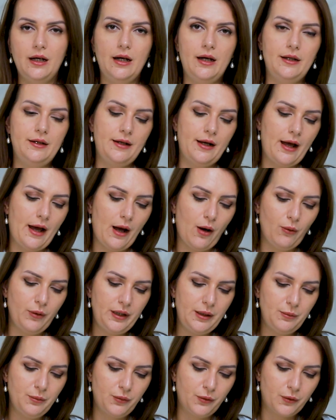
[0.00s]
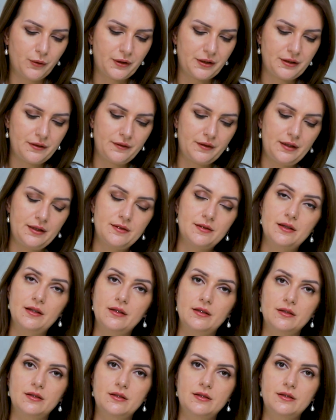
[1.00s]
And how important is
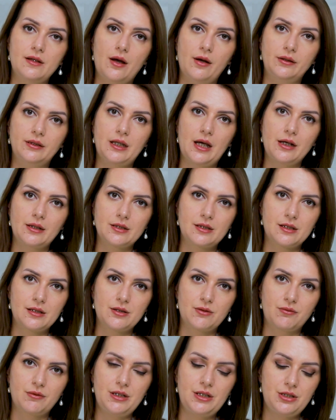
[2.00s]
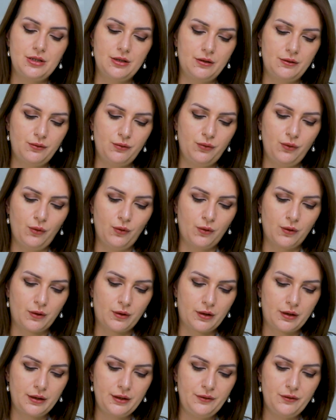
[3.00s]
the South Caucasus region
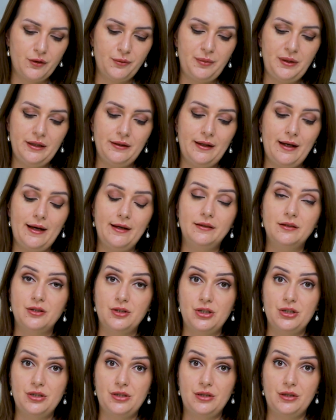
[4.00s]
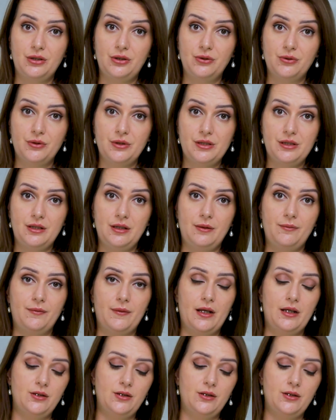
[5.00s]
for European energy security?